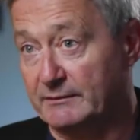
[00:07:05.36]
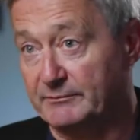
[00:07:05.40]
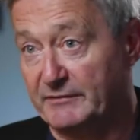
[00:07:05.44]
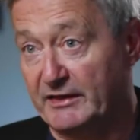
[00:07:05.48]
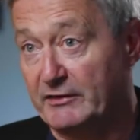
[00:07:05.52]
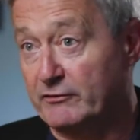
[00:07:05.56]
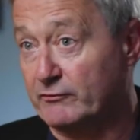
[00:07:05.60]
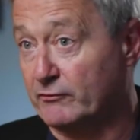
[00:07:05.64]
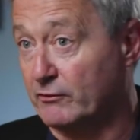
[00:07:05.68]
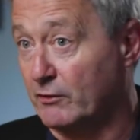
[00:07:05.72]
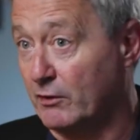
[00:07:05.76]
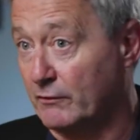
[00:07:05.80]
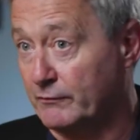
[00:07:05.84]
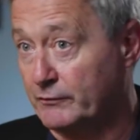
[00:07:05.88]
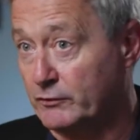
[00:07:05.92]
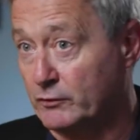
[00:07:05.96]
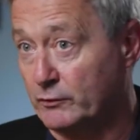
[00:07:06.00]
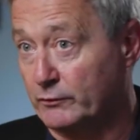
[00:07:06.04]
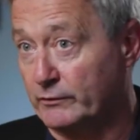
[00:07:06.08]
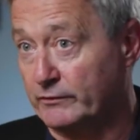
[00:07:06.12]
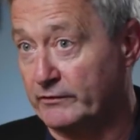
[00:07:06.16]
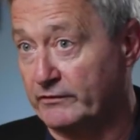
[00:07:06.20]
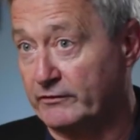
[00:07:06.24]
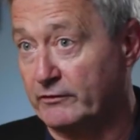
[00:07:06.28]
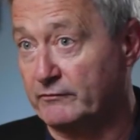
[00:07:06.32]
These are
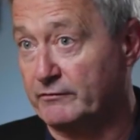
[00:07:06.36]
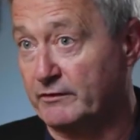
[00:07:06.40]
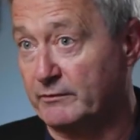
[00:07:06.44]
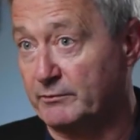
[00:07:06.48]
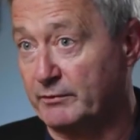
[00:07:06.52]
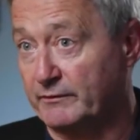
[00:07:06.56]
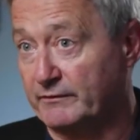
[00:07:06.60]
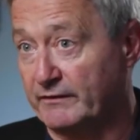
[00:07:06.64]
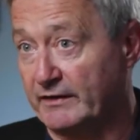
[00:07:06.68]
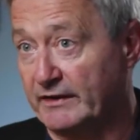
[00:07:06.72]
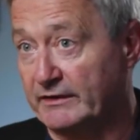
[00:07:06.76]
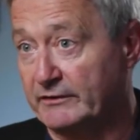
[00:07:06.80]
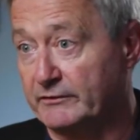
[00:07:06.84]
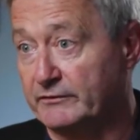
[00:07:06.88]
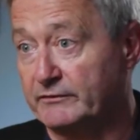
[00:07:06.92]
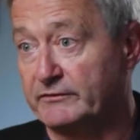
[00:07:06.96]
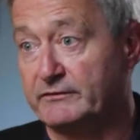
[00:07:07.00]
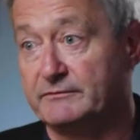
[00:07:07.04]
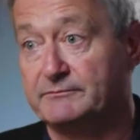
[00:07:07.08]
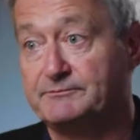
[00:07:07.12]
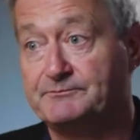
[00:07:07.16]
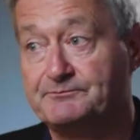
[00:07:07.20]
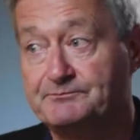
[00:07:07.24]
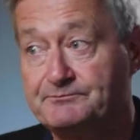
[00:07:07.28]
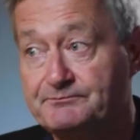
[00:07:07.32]
offshore service
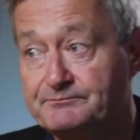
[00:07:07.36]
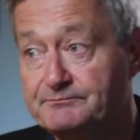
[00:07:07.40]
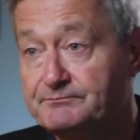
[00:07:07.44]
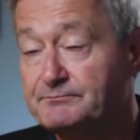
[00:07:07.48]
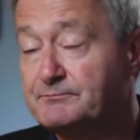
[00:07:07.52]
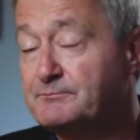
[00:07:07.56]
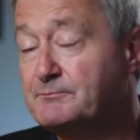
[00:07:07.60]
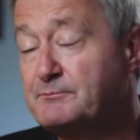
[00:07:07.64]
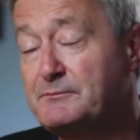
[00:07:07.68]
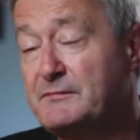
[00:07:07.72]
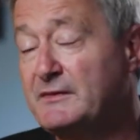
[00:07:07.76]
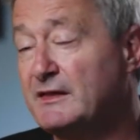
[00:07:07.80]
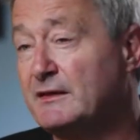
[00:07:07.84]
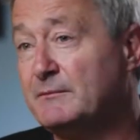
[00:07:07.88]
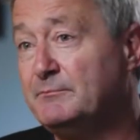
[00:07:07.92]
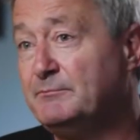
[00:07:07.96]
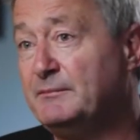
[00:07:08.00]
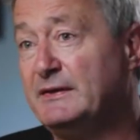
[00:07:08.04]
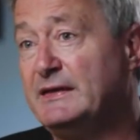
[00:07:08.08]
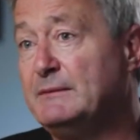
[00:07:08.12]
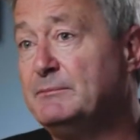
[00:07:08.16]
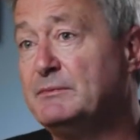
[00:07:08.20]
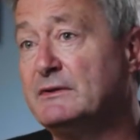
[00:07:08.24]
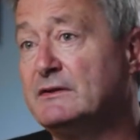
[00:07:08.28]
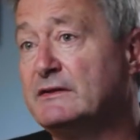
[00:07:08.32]
providers.
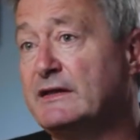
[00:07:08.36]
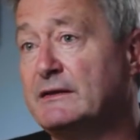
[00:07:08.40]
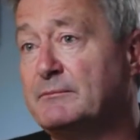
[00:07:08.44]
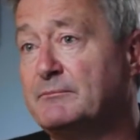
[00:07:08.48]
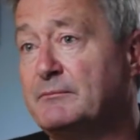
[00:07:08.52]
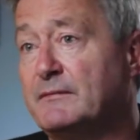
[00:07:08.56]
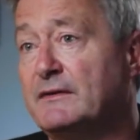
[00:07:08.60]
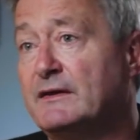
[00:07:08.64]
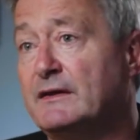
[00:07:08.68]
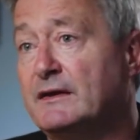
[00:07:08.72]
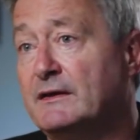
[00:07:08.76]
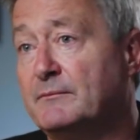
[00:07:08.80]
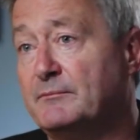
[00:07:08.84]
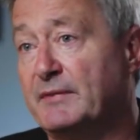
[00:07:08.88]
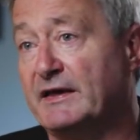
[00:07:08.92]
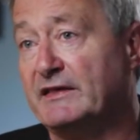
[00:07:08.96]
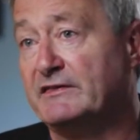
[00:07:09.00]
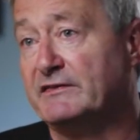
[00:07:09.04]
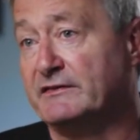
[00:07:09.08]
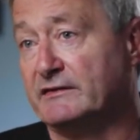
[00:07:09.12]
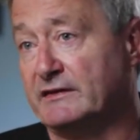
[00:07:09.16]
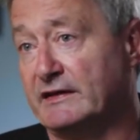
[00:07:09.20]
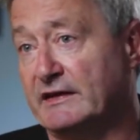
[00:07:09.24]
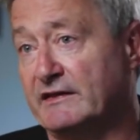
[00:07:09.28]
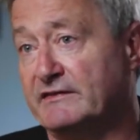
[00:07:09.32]
People that
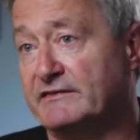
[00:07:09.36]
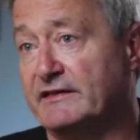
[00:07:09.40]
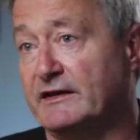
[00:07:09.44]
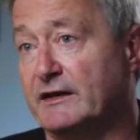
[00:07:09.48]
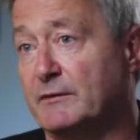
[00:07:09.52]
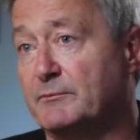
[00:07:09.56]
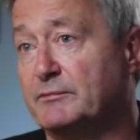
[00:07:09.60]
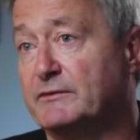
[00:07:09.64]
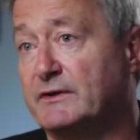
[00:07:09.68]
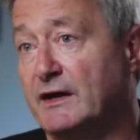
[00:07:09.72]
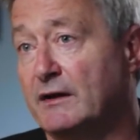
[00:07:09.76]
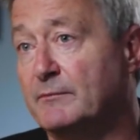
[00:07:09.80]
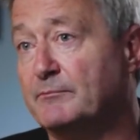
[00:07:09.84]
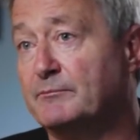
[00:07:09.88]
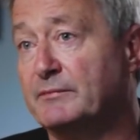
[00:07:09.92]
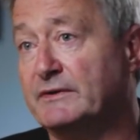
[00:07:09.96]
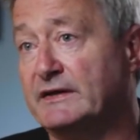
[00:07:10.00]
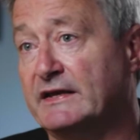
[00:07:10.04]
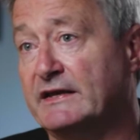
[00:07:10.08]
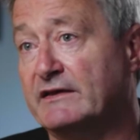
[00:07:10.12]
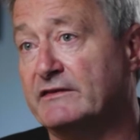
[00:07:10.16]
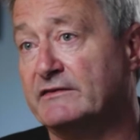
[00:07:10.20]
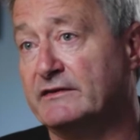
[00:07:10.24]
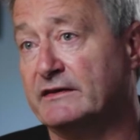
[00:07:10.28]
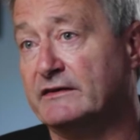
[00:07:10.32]
basically set up
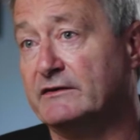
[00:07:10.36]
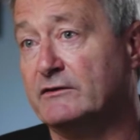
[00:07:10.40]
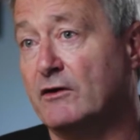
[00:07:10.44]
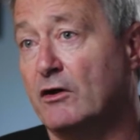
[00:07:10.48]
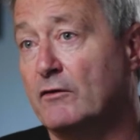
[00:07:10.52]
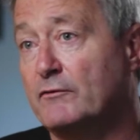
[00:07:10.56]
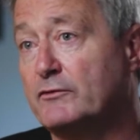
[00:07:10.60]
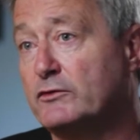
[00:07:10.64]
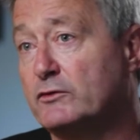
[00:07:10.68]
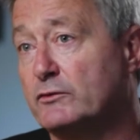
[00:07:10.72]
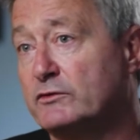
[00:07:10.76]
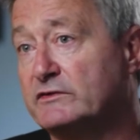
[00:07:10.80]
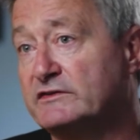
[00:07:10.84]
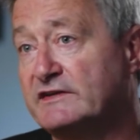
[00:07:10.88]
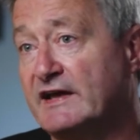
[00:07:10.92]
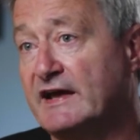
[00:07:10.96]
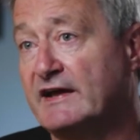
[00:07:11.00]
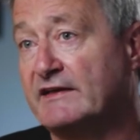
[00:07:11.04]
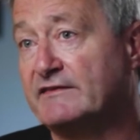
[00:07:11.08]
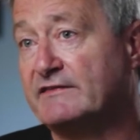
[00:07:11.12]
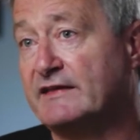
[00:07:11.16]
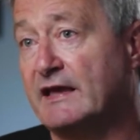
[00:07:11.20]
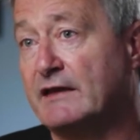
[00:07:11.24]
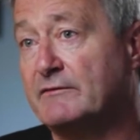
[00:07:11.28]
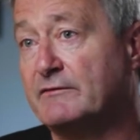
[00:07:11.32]
companies in offshore
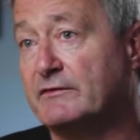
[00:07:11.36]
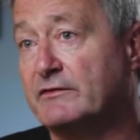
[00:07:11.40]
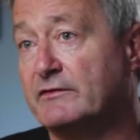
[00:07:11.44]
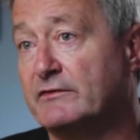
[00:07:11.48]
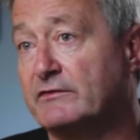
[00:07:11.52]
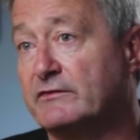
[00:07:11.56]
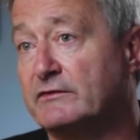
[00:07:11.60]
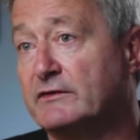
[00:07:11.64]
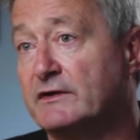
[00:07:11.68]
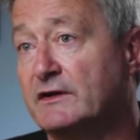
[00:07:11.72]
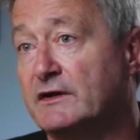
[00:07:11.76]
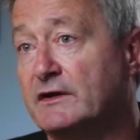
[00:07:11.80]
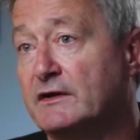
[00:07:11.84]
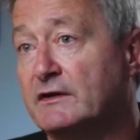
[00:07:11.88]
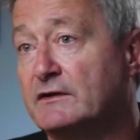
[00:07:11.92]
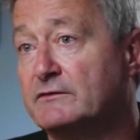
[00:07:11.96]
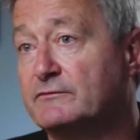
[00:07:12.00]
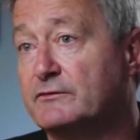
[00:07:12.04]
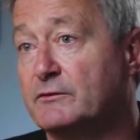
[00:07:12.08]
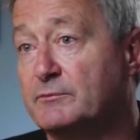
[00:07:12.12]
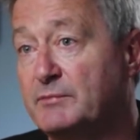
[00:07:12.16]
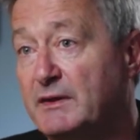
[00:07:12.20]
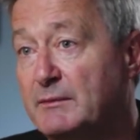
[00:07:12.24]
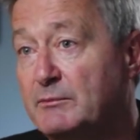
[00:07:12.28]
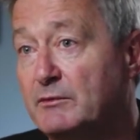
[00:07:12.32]
tax havens
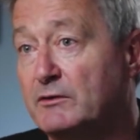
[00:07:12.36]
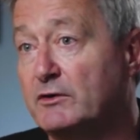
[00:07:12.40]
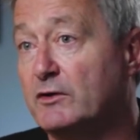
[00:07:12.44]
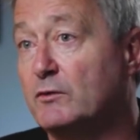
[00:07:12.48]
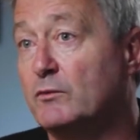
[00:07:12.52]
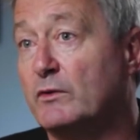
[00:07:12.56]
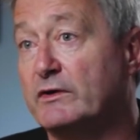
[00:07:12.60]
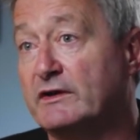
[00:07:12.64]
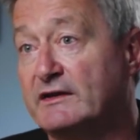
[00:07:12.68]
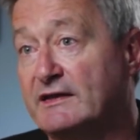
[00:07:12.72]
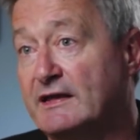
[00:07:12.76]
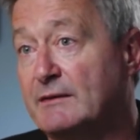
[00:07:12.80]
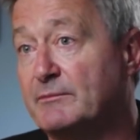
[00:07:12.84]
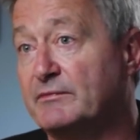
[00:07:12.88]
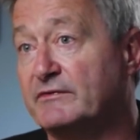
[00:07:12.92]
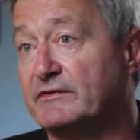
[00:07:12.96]
for people who want to keep